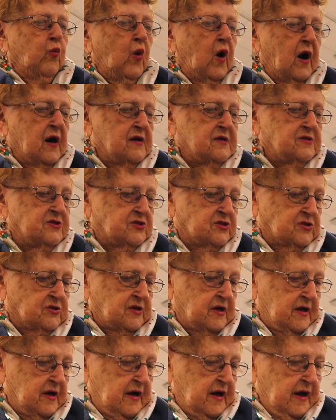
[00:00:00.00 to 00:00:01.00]
was...
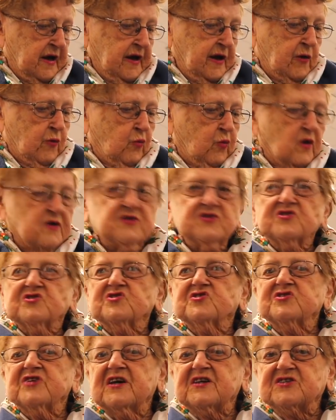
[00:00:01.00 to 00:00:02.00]
It was
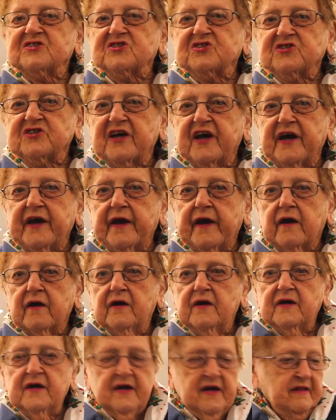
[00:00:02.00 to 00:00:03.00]
60.
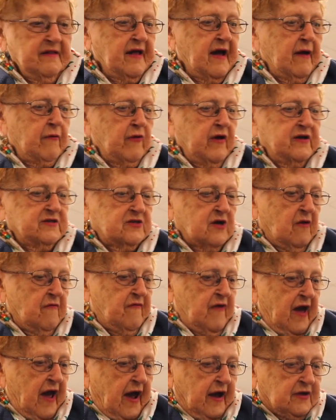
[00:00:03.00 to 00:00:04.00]
That is an
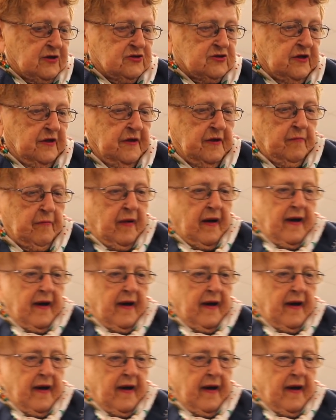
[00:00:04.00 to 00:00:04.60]
excellent